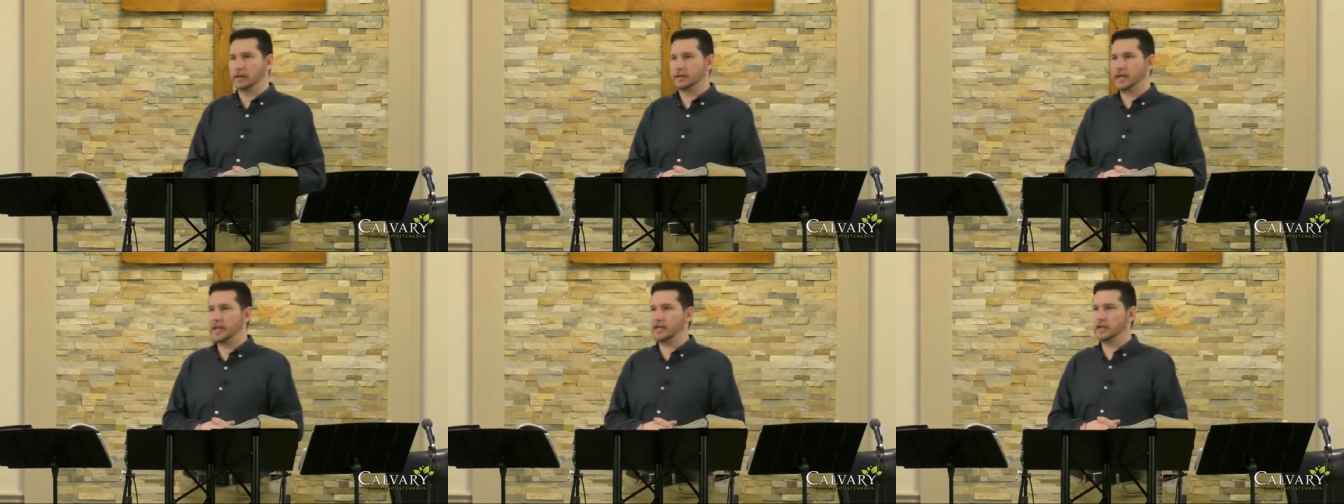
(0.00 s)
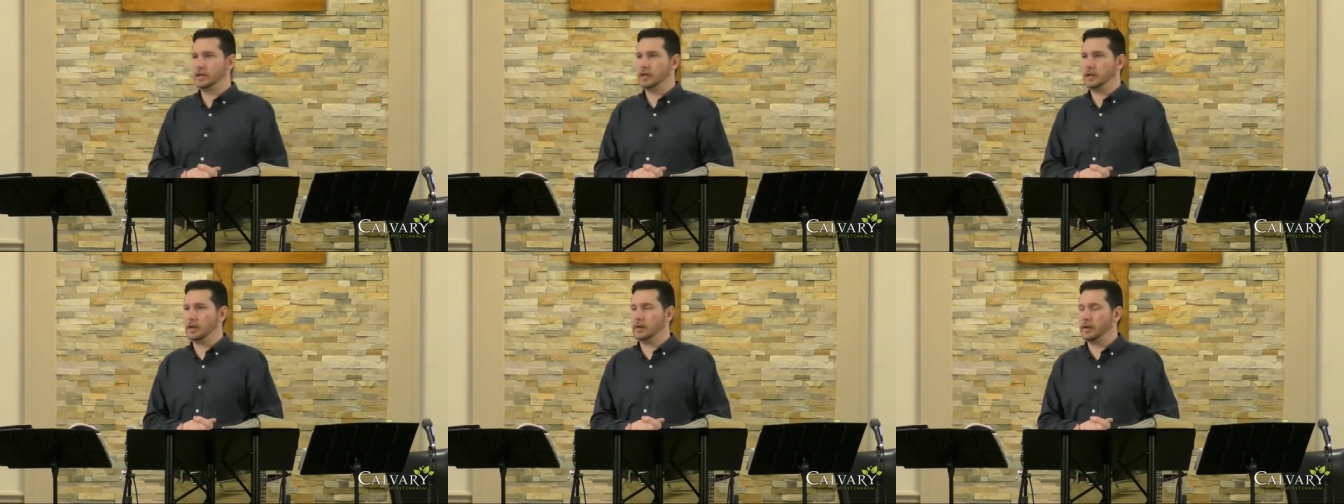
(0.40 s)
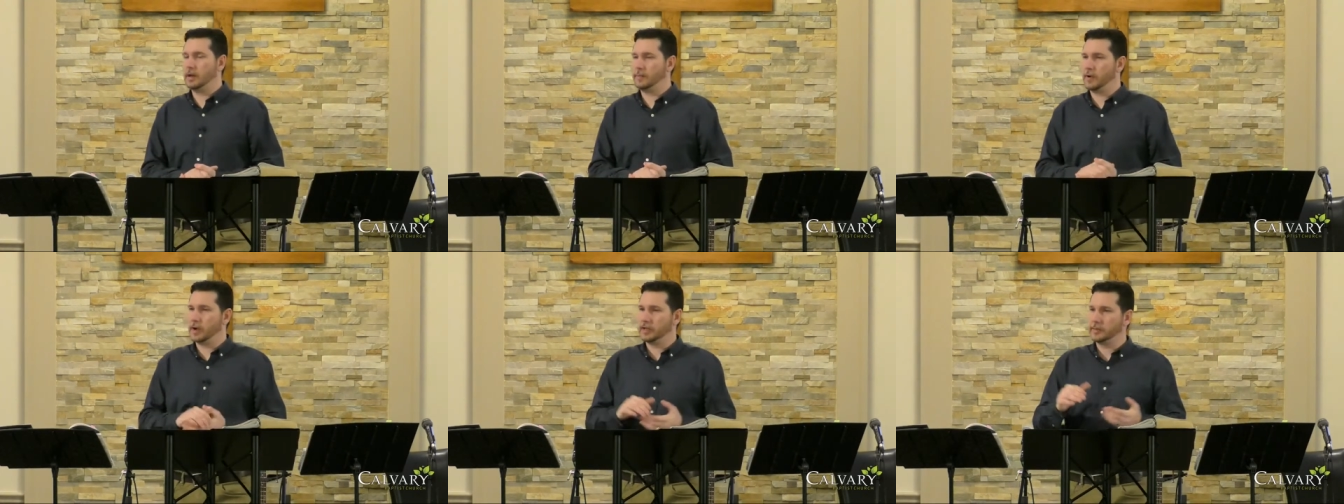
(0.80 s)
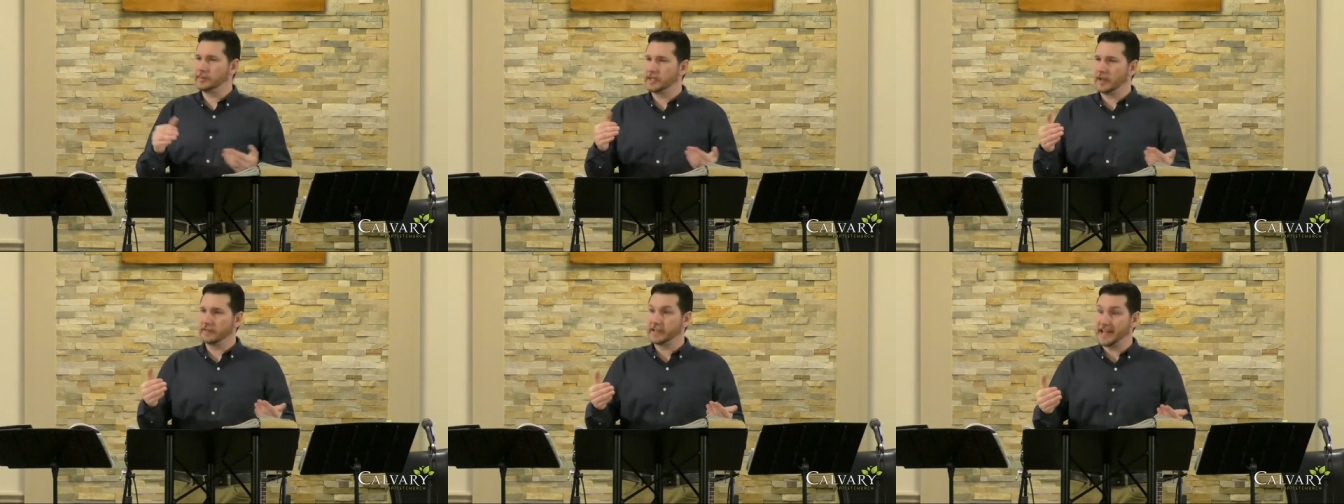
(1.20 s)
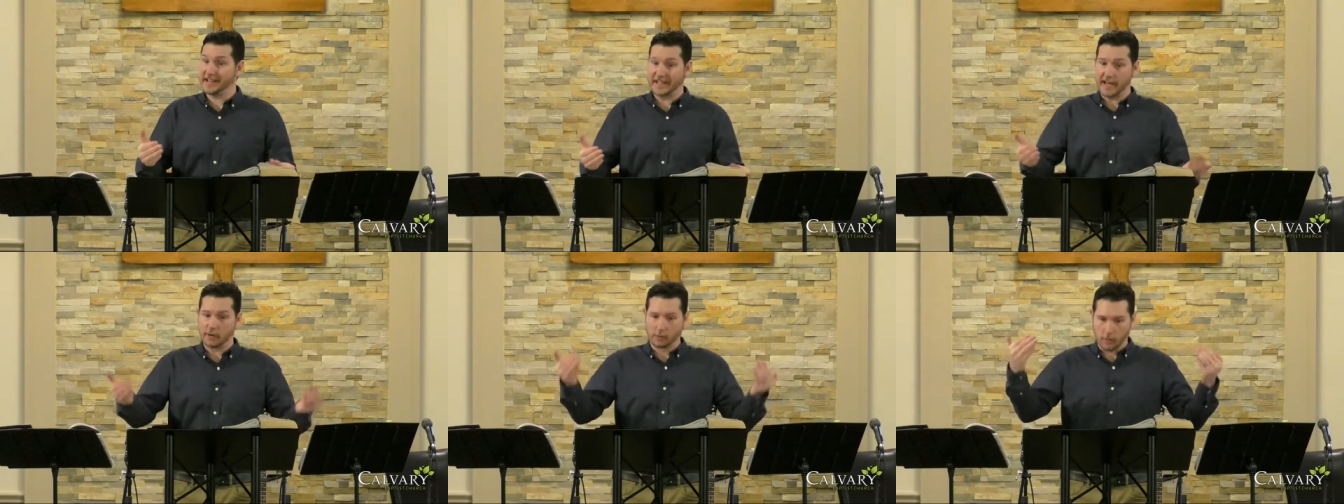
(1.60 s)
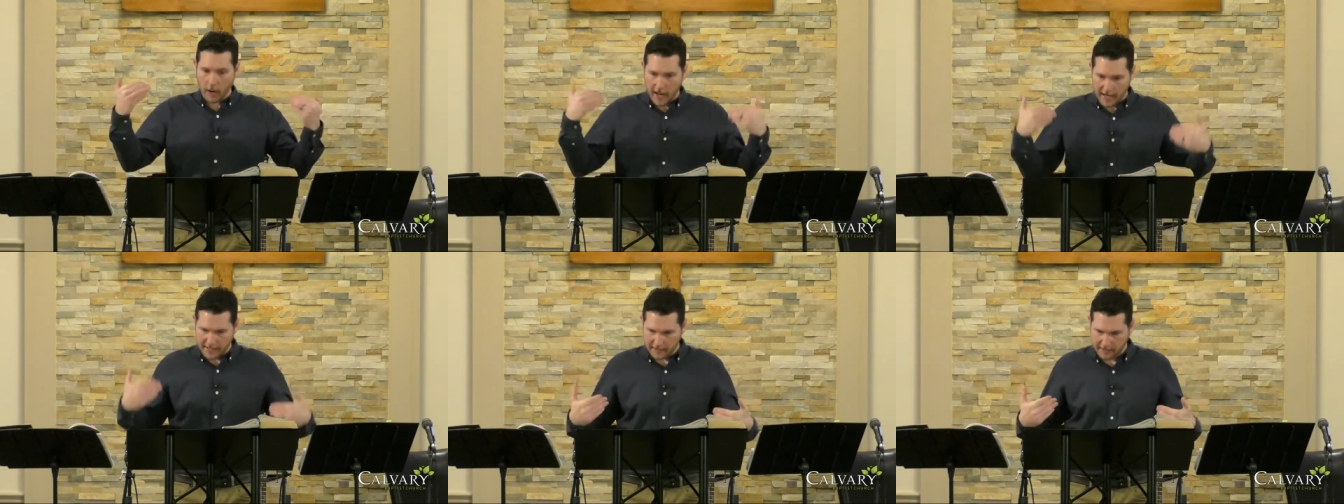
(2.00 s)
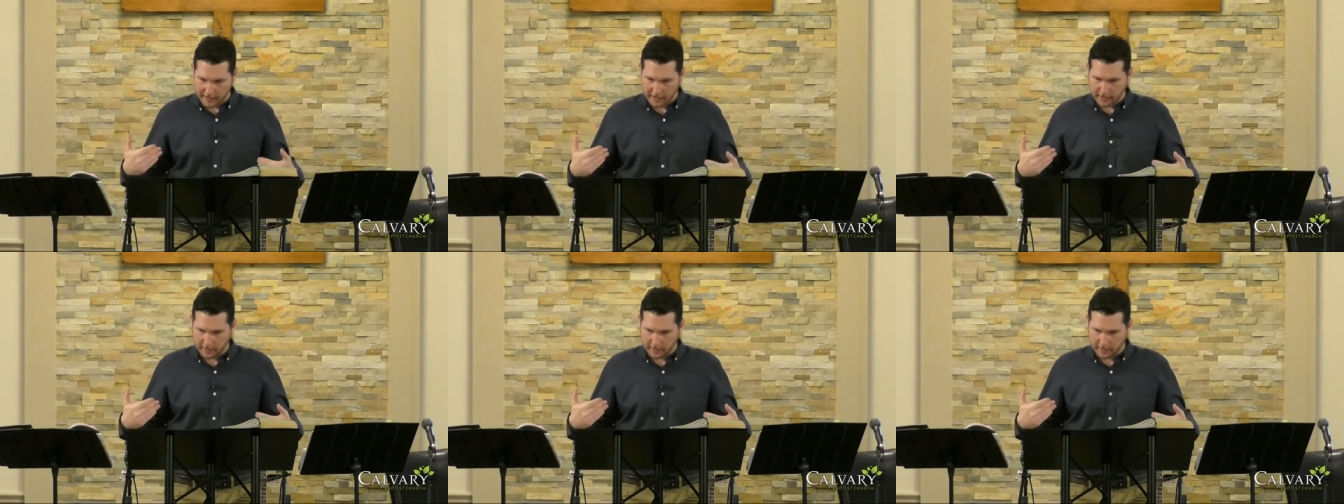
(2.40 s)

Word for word: taking it upon themselves as a right